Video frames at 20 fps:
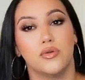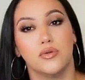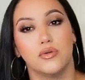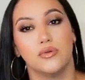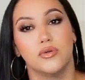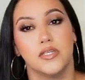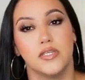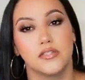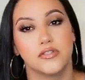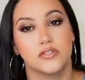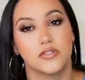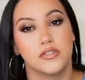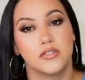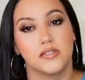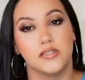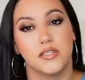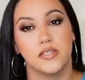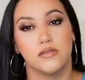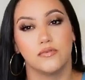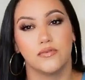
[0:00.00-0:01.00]
curious to
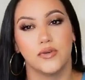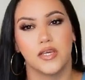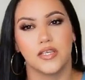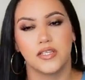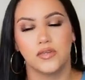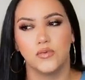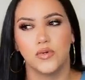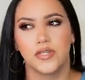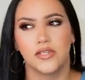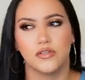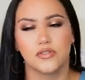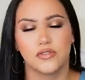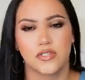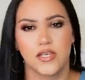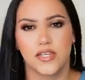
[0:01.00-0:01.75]
see if anyone else